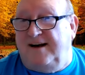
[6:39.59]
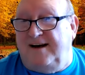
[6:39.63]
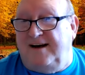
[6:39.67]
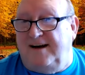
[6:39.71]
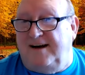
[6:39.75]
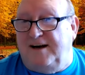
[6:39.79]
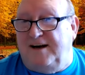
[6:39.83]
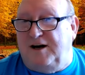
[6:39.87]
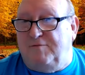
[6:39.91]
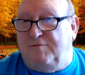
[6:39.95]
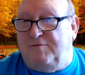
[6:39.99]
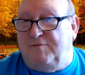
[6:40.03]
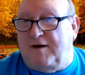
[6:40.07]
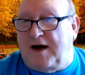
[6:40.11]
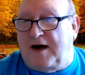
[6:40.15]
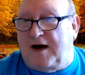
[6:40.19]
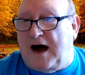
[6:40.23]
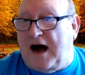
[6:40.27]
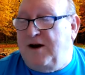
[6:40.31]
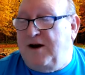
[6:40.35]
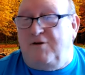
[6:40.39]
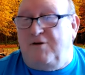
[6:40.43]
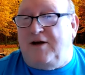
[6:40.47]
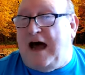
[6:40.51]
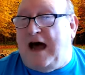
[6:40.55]

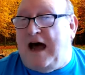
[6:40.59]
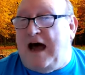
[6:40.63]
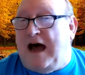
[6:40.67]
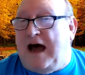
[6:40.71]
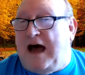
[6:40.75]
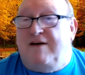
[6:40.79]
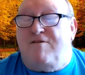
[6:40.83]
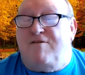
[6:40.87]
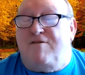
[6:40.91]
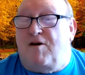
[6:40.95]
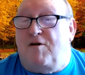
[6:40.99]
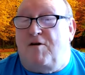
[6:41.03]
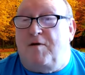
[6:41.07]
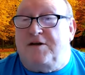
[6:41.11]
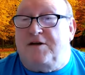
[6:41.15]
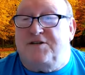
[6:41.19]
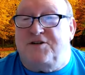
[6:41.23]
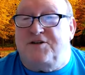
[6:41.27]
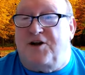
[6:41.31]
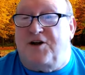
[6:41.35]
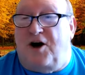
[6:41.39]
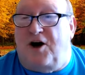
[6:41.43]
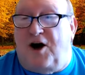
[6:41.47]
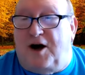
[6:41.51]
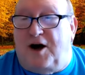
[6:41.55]
haven't given it
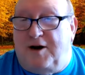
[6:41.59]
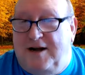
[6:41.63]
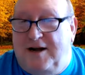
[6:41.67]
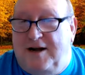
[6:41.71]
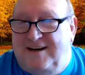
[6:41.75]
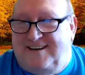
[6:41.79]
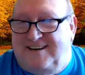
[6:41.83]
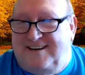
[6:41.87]
much thought.